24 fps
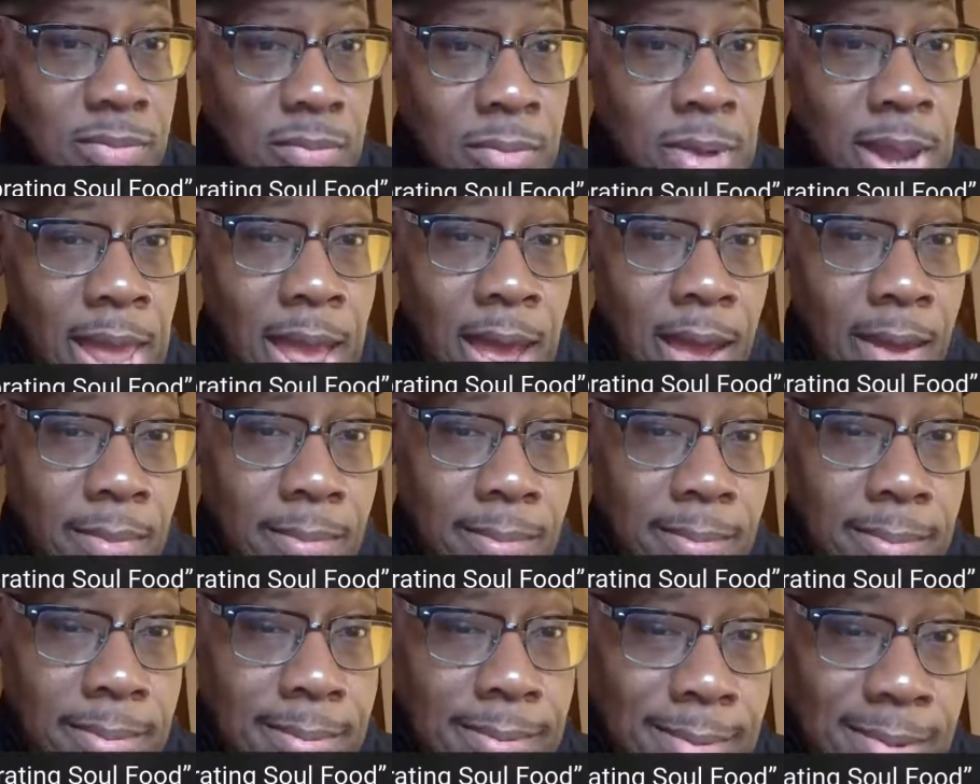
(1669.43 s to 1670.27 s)
Now,
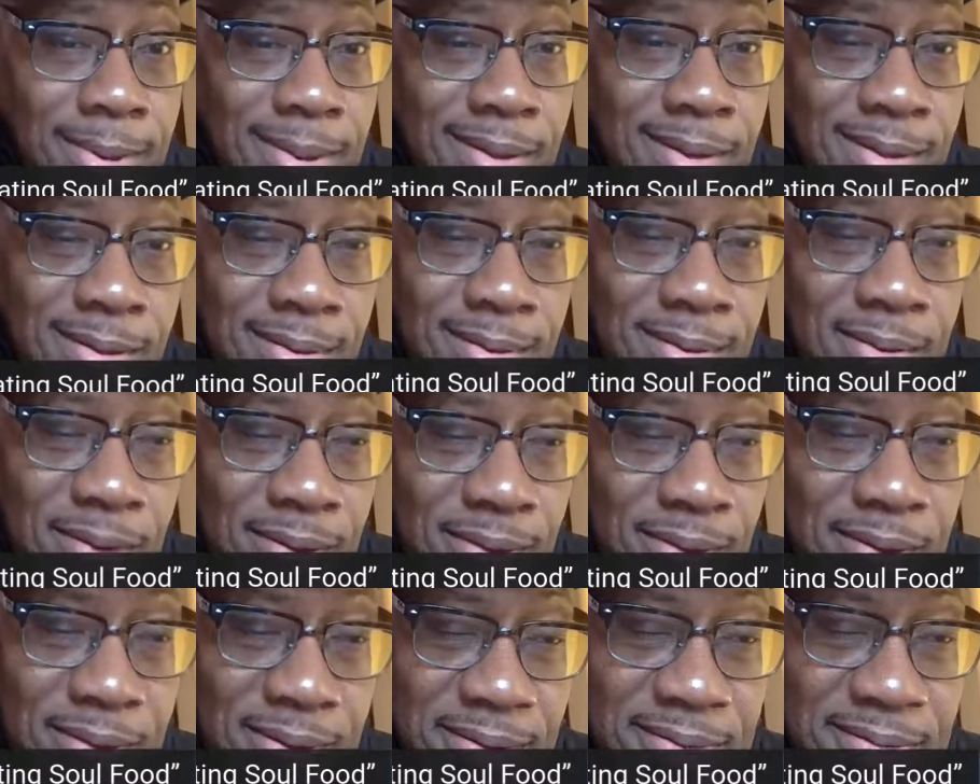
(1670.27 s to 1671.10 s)

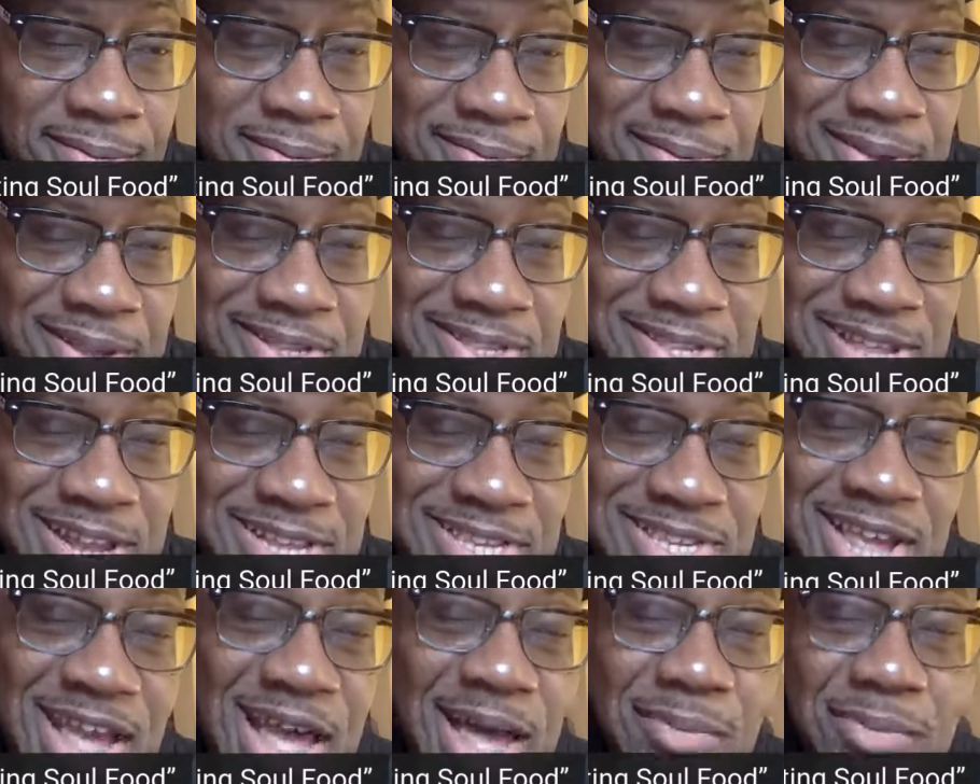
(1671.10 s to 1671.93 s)
it's that
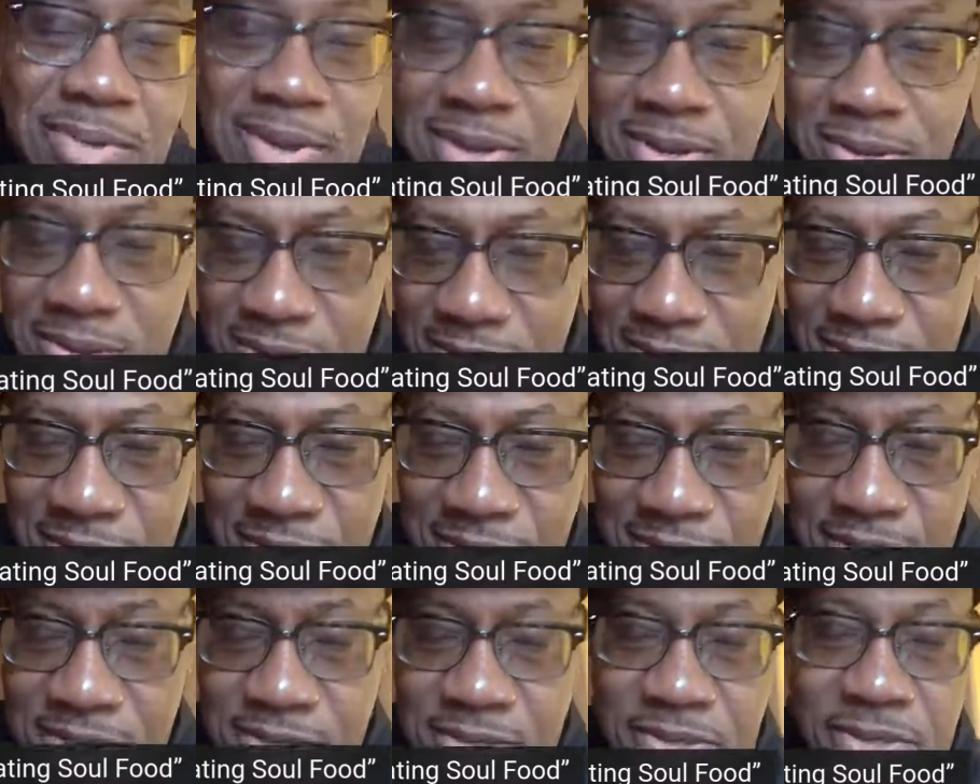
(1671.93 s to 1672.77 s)
time of
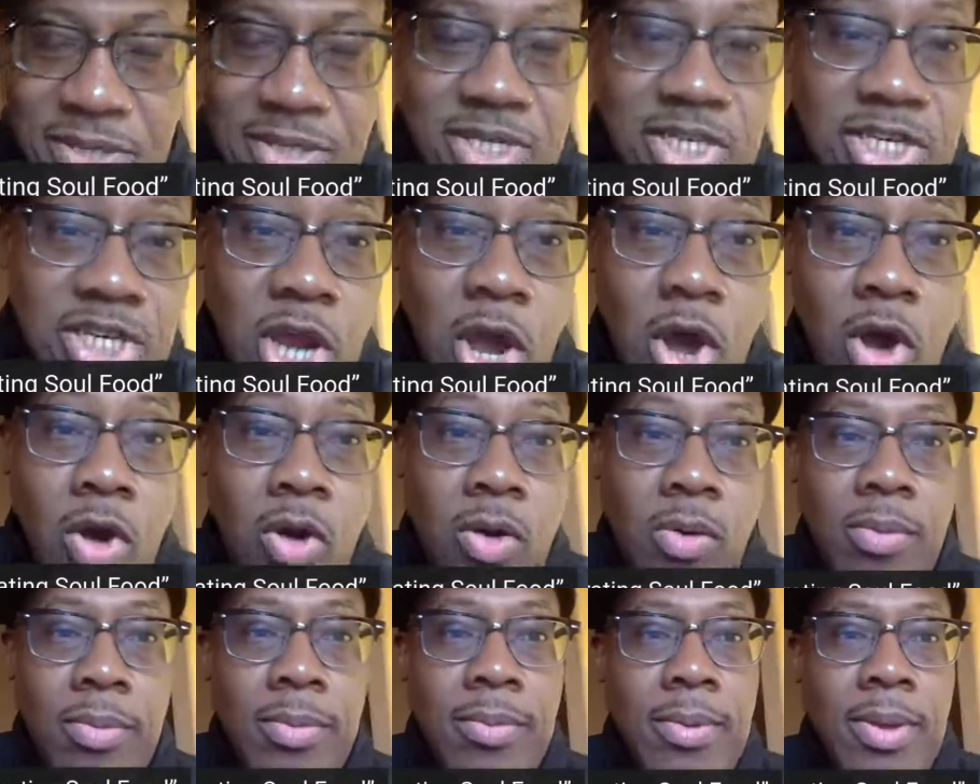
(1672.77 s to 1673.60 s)
the
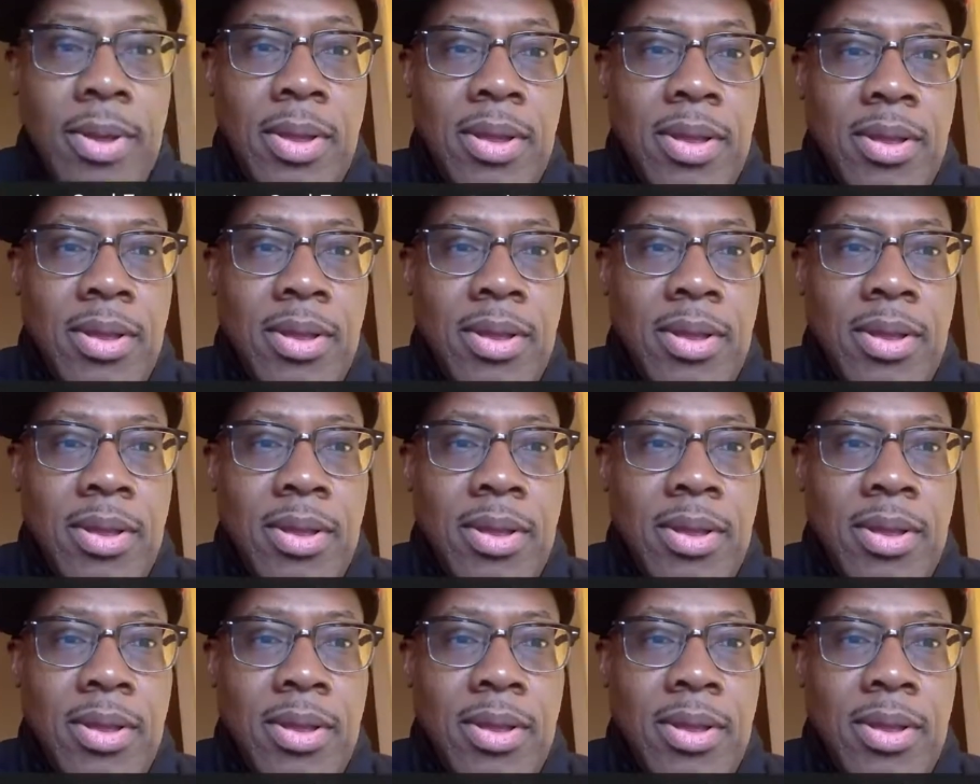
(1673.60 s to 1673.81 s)
show.